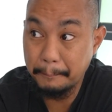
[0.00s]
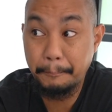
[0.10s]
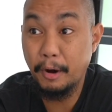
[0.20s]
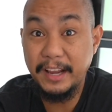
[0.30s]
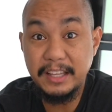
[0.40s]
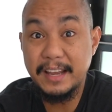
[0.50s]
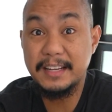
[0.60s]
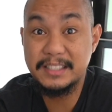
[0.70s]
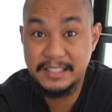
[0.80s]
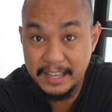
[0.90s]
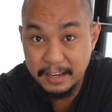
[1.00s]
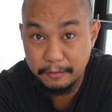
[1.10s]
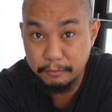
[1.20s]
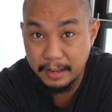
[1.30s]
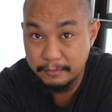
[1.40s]
bright and
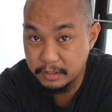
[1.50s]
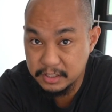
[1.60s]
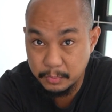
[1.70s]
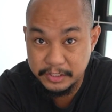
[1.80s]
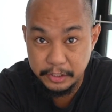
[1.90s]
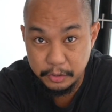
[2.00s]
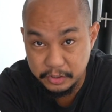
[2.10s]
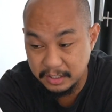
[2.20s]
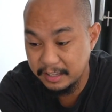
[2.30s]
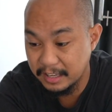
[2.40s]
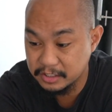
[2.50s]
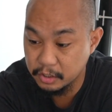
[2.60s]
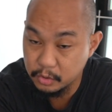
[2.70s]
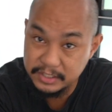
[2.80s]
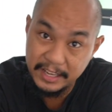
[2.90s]
acidic flavors, which you usually
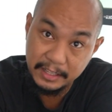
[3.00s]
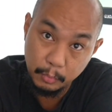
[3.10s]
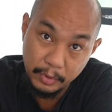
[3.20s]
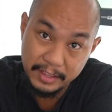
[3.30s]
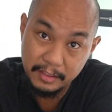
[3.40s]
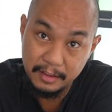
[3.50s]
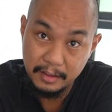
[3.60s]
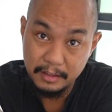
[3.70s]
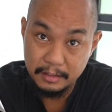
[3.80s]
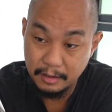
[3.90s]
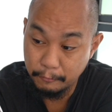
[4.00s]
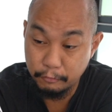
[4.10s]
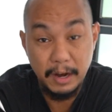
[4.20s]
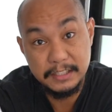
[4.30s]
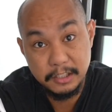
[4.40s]
associate with
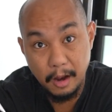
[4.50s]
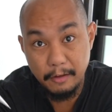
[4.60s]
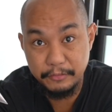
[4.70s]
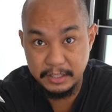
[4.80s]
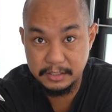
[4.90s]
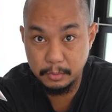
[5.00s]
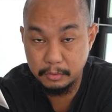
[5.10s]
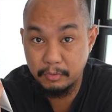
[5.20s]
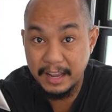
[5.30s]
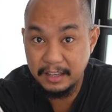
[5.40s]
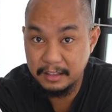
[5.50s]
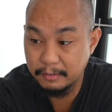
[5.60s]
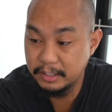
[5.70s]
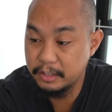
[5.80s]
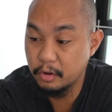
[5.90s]
fresh coffees, with
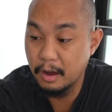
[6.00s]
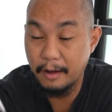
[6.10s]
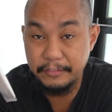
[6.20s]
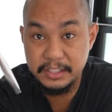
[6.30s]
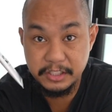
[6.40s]
relatively new coffees.